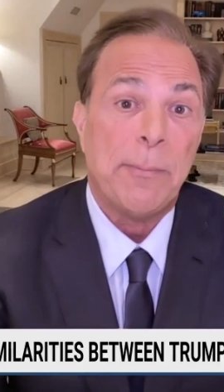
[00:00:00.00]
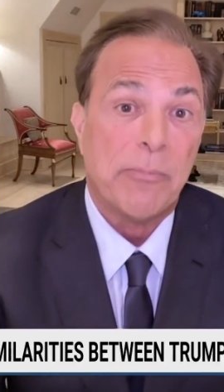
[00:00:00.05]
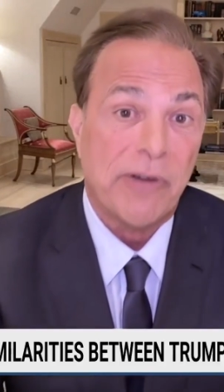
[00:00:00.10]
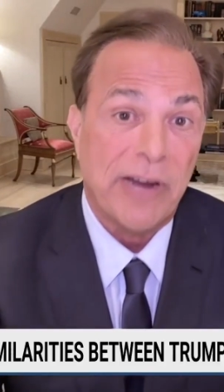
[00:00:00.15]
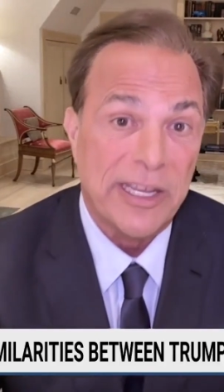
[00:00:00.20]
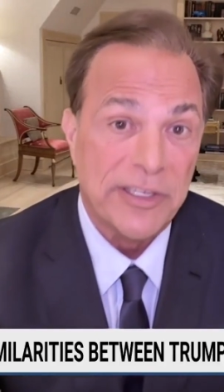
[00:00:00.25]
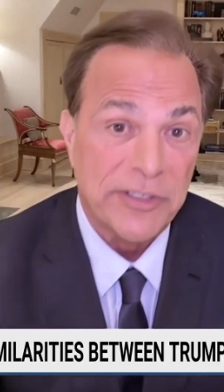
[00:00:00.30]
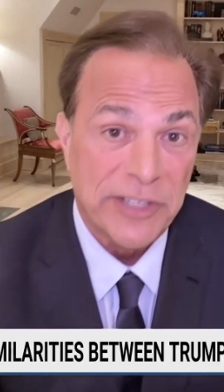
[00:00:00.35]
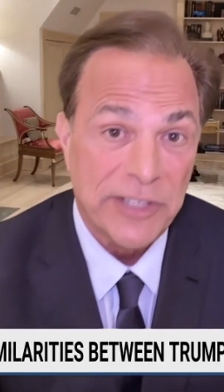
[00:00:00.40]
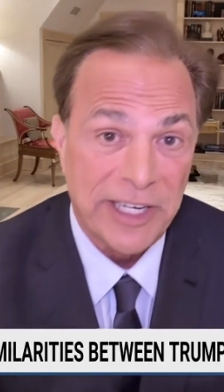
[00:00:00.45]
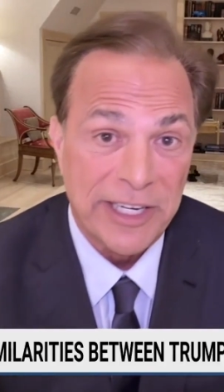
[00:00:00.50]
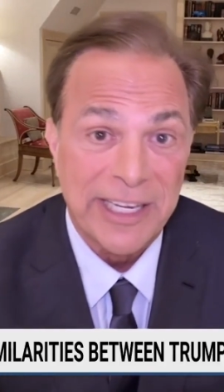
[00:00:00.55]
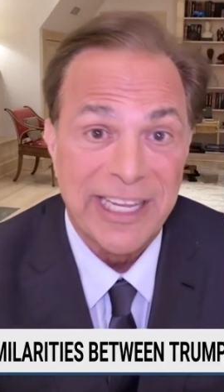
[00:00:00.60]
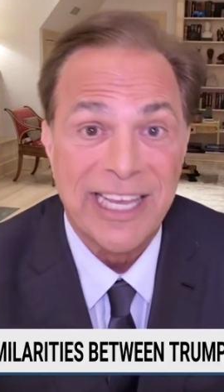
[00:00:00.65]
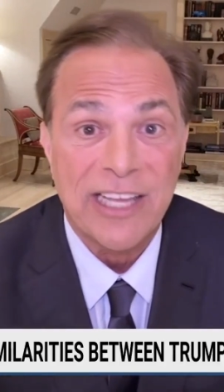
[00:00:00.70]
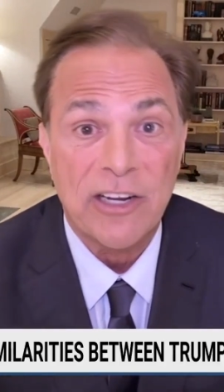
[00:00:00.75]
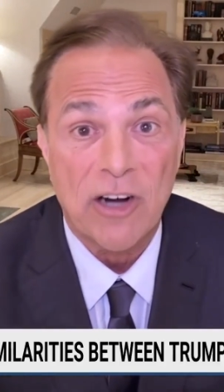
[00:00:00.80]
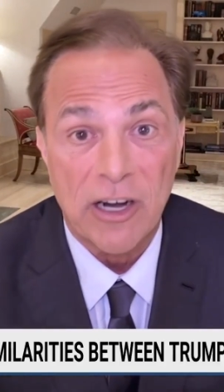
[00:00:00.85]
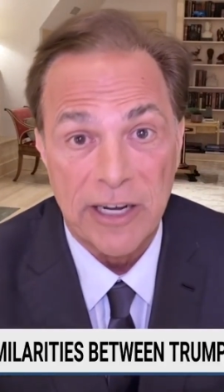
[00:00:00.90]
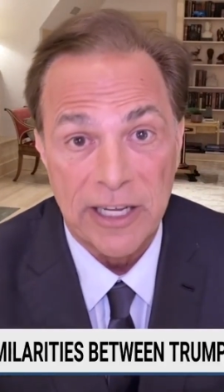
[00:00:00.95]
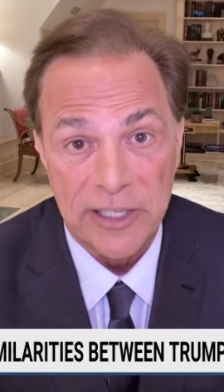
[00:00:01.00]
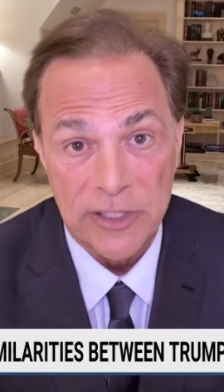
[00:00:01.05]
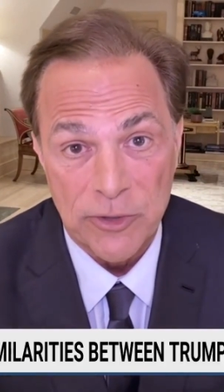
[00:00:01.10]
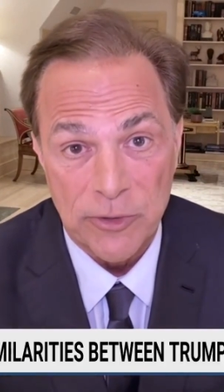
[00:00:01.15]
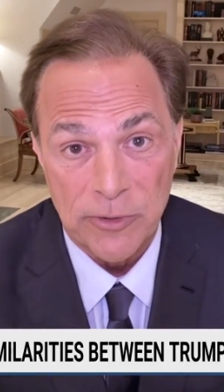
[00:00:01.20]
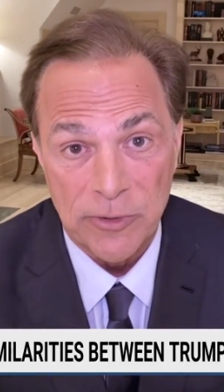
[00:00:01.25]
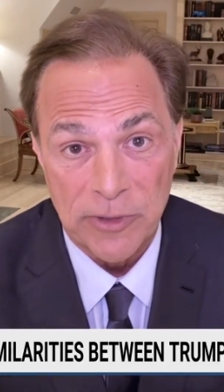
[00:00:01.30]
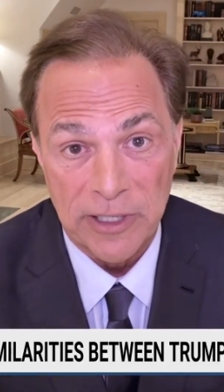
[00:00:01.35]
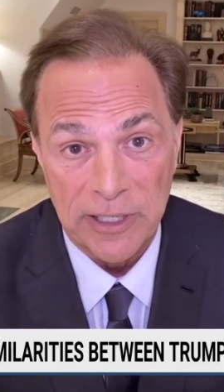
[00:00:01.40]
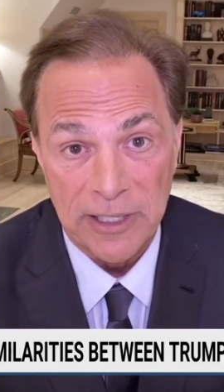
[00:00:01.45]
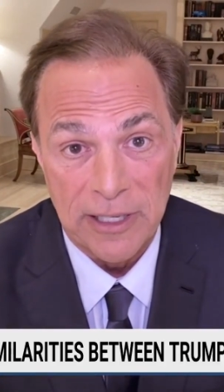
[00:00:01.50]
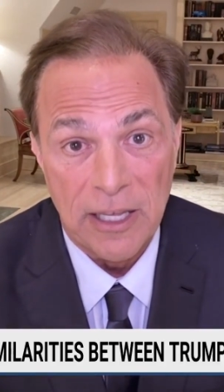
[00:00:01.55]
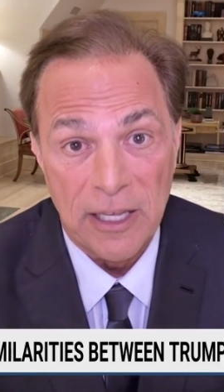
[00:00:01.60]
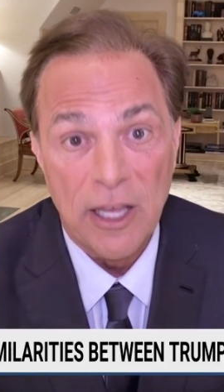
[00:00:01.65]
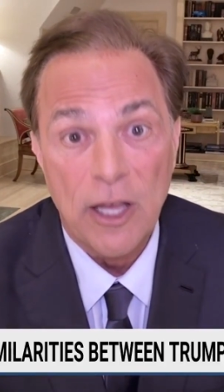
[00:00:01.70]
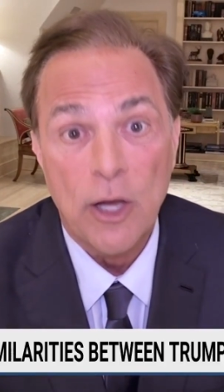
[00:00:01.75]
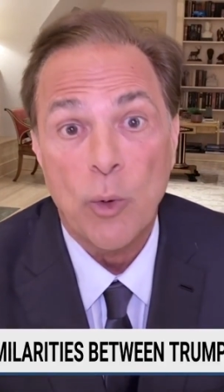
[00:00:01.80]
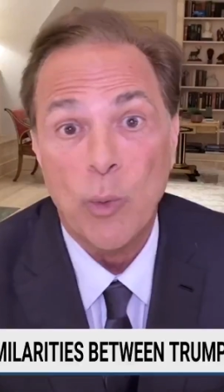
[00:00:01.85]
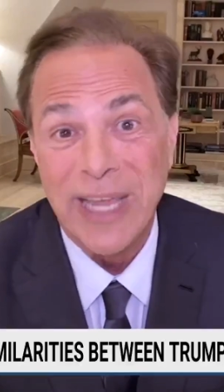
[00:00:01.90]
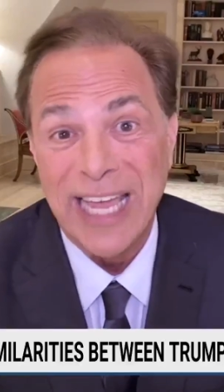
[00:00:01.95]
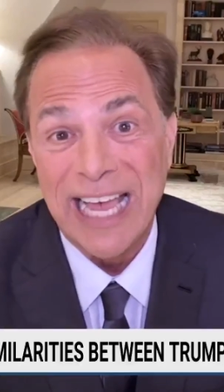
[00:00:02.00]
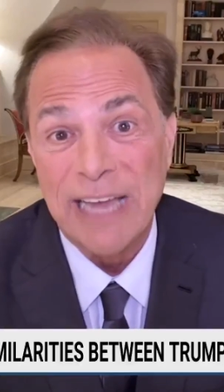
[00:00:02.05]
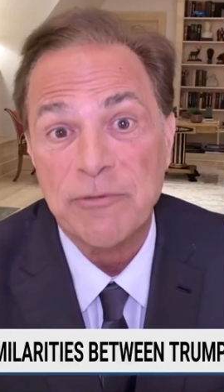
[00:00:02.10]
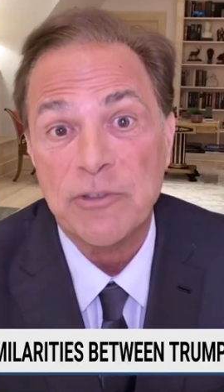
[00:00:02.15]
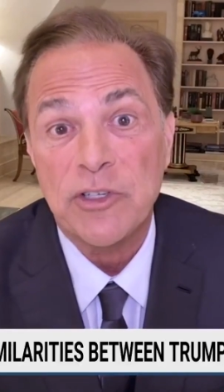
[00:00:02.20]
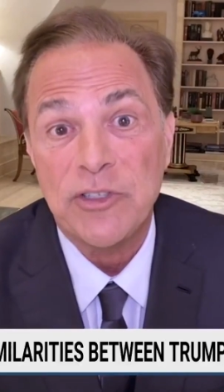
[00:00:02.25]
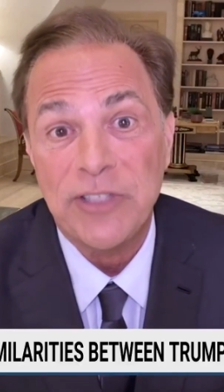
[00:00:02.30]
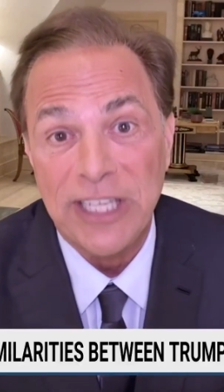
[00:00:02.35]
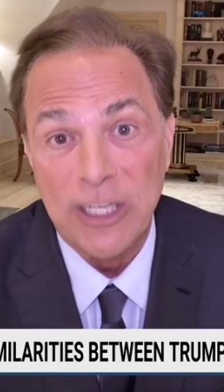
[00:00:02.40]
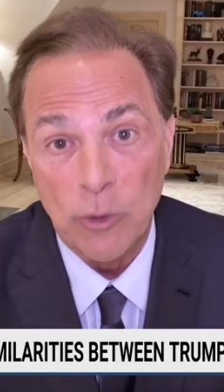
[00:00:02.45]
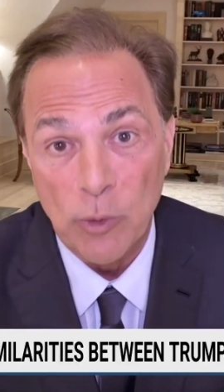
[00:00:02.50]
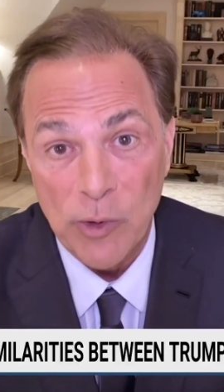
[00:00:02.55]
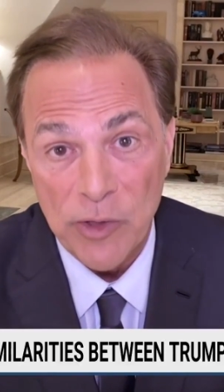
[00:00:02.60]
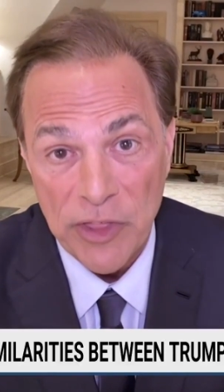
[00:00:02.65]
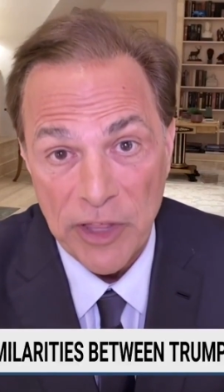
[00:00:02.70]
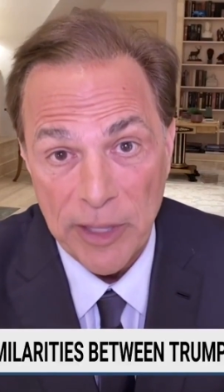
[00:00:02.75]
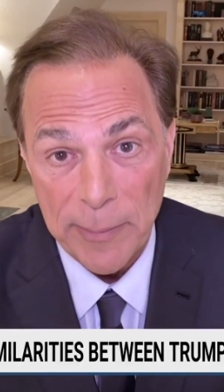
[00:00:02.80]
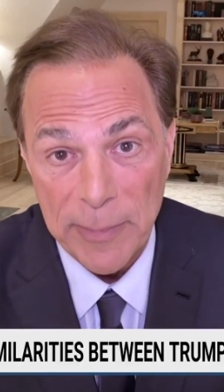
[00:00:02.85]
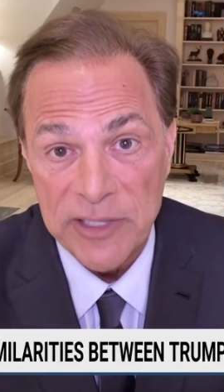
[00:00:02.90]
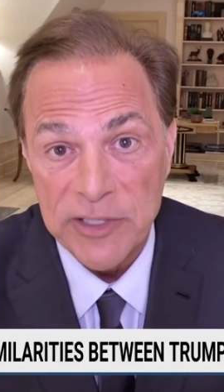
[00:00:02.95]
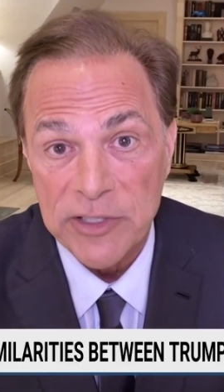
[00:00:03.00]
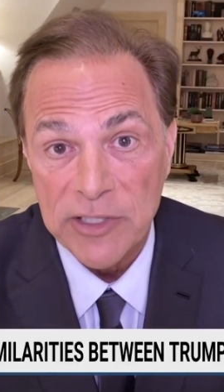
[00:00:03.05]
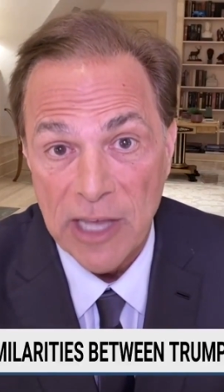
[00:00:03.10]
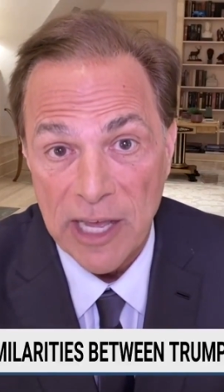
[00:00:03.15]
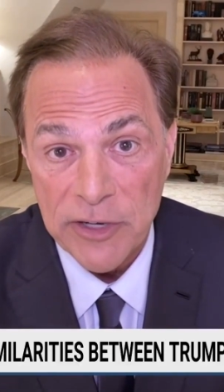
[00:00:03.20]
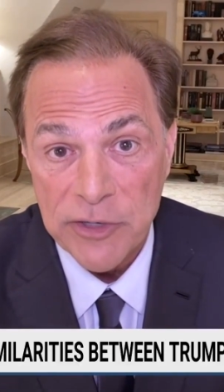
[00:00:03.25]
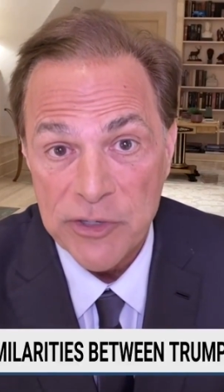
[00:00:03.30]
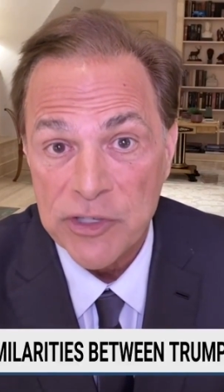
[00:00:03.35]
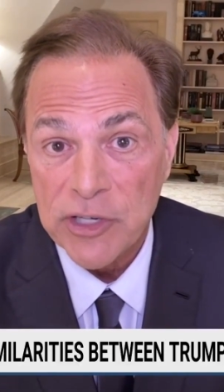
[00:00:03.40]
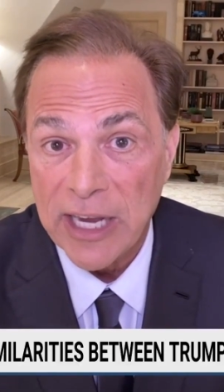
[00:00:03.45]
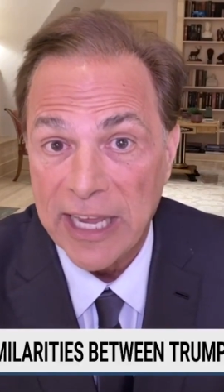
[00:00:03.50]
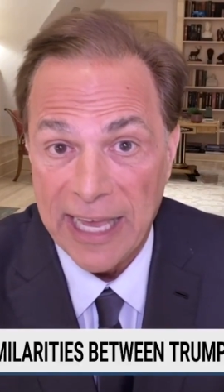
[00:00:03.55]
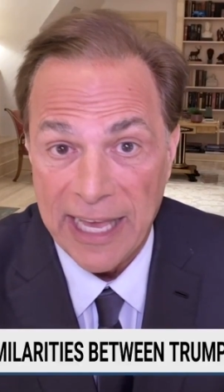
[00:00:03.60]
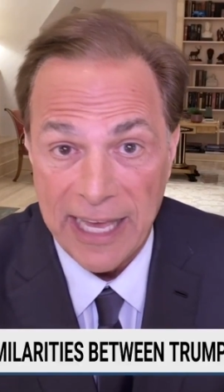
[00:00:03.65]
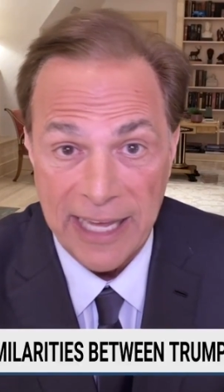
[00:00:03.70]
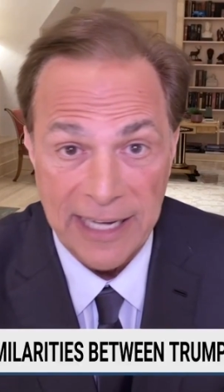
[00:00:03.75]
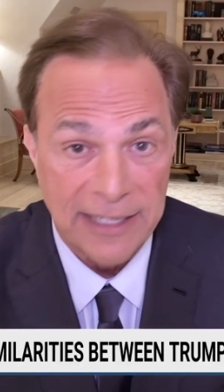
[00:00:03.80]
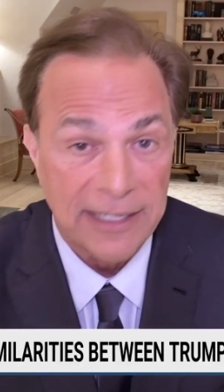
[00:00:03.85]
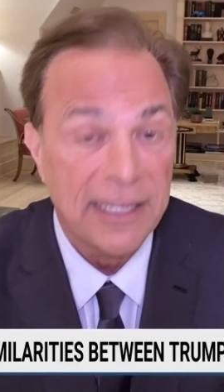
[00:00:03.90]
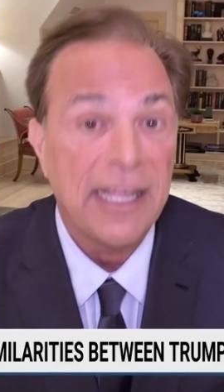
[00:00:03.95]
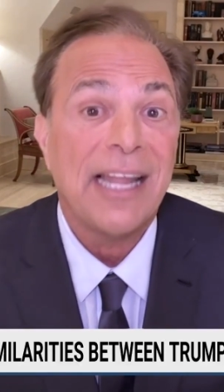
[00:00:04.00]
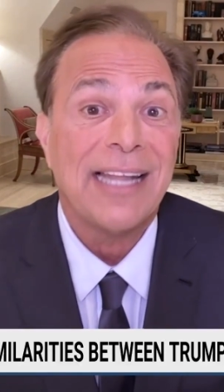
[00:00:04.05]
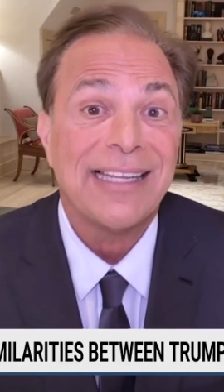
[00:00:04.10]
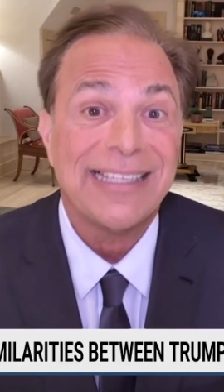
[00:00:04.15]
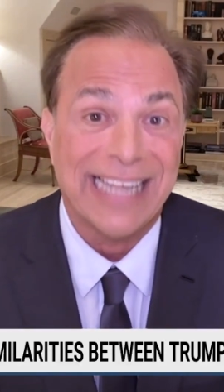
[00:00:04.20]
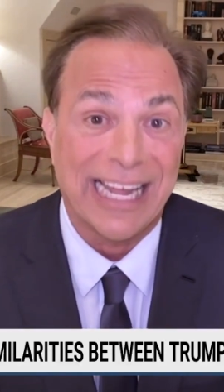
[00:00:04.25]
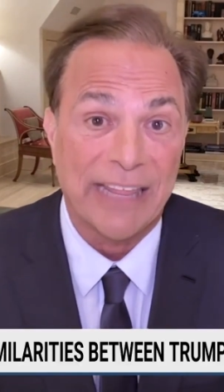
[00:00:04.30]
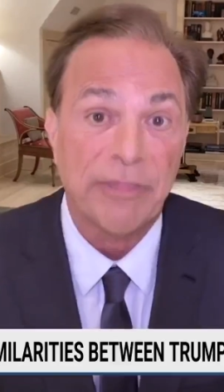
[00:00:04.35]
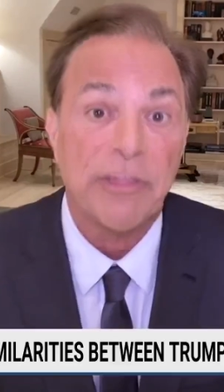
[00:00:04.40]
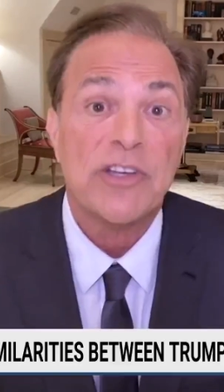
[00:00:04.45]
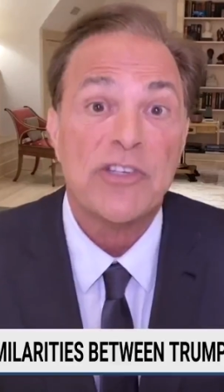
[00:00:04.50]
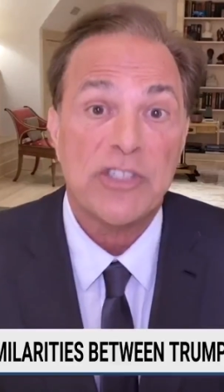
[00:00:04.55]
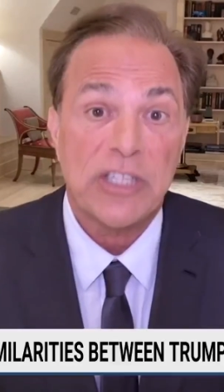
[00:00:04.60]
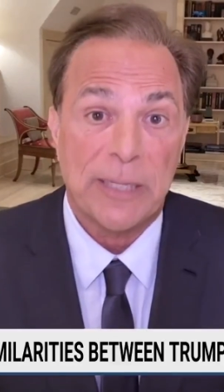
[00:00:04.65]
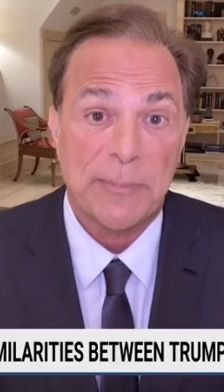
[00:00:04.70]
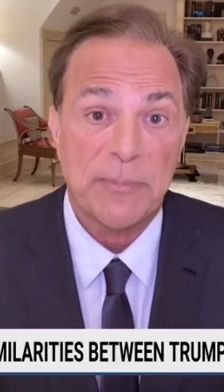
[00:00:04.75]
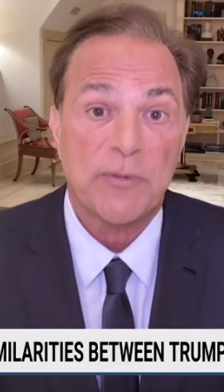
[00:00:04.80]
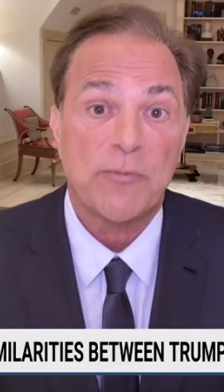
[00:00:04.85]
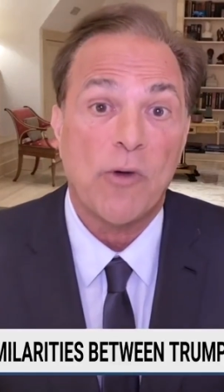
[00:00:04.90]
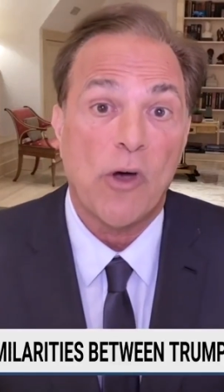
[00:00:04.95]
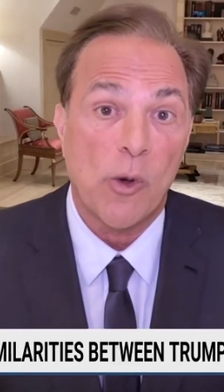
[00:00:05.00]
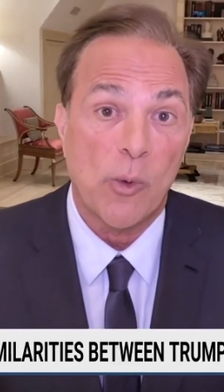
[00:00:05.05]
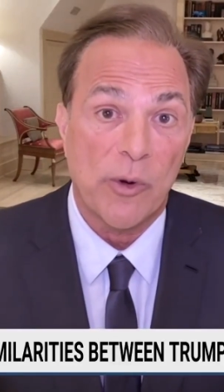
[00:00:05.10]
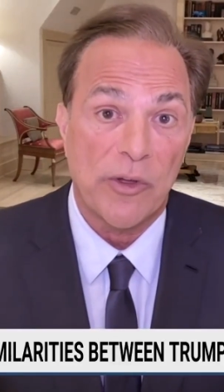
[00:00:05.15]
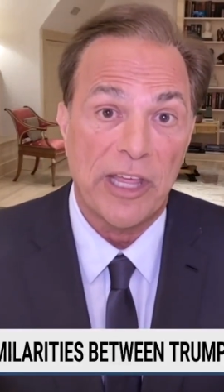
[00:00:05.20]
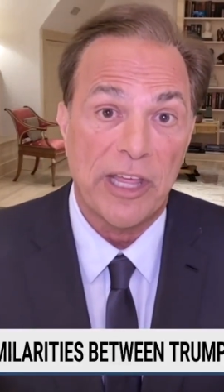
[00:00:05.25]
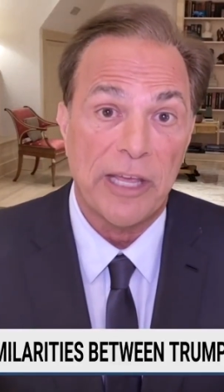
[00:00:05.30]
president in our history. We have to deal with him as such and let the chips fall where they